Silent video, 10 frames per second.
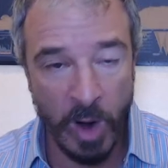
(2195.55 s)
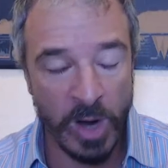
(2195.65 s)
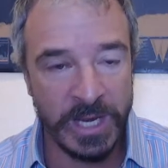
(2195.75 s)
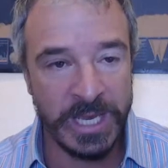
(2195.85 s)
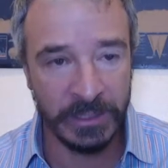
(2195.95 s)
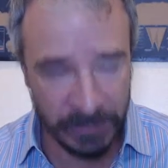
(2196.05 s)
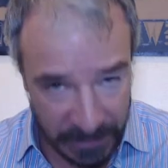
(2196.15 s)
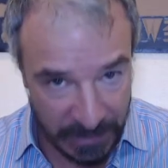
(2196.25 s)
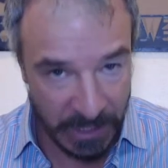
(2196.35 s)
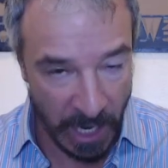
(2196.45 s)
are
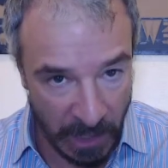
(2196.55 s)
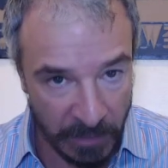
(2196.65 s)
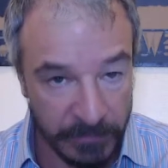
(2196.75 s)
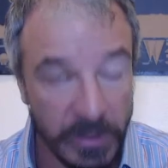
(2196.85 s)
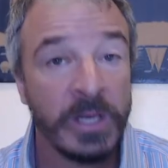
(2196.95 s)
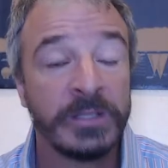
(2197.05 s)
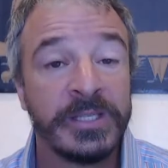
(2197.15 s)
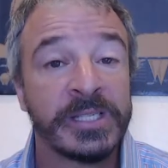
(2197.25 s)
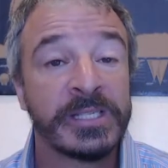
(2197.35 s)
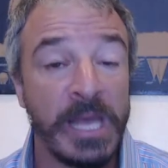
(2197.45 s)
guilty of
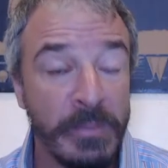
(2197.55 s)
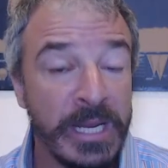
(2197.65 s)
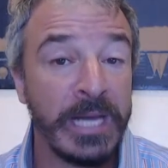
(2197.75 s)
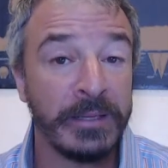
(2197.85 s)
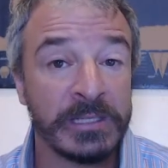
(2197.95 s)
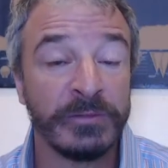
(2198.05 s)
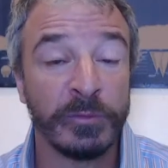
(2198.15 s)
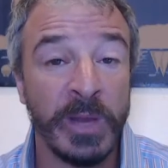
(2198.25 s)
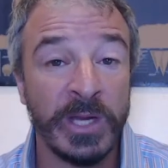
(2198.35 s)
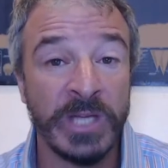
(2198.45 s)
disseminating this
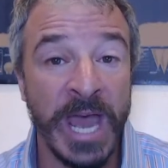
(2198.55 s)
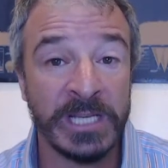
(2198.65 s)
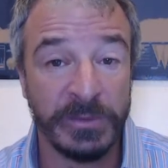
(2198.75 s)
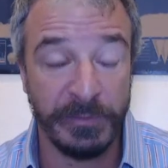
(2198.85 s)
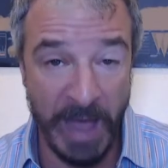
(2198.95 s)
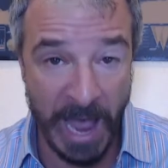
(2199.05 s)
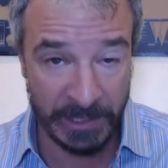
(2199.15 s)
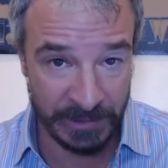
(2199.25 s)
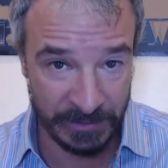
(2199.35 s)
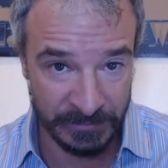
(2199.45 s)
information as
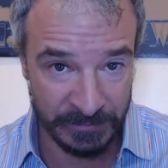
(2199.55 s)
fact.